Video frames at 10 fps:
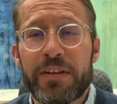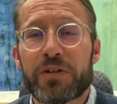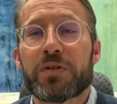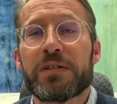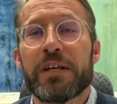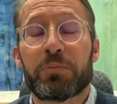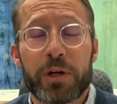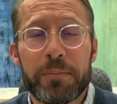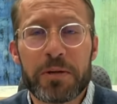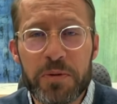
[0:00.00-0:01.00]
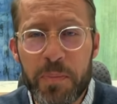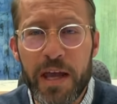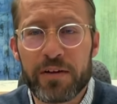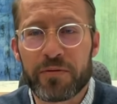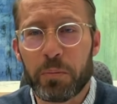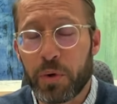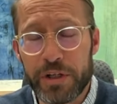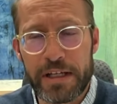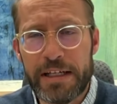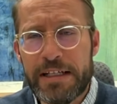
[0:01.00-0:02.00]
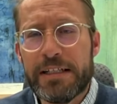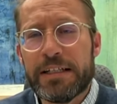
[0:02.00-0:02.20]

that you're seeing premiums paid for bullion.